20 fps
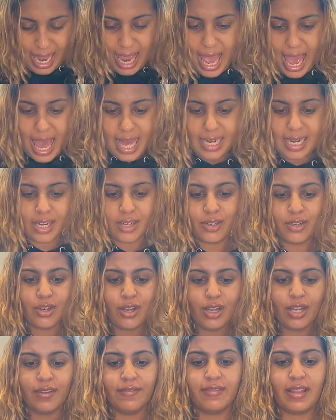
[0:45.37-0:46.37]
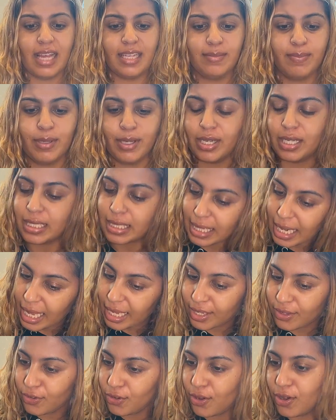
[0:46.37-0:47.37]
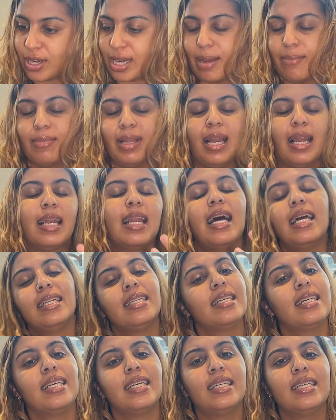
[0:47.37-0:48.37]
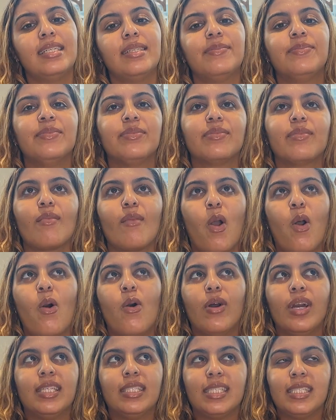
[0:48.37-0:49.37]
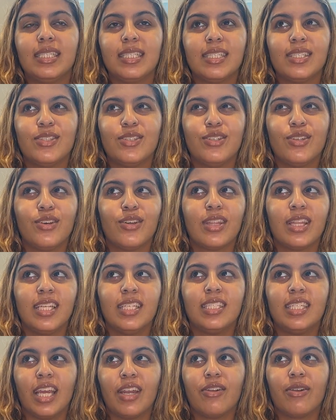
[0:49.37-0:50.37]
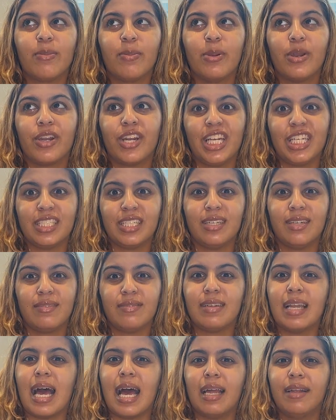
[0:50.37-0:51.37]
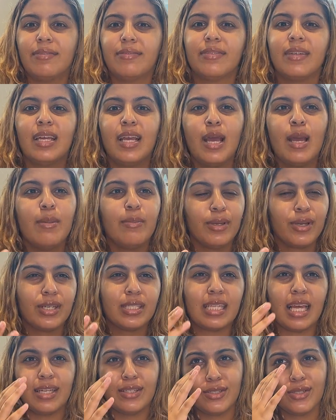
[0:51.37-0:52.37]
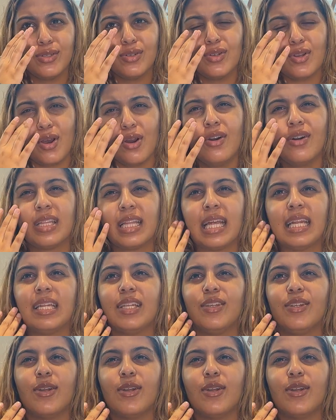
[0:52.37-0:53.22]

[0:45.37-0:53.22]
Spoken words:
And I don't know if that's because, like, I'm in London, or is it just, the general progression of life? Because I do know that,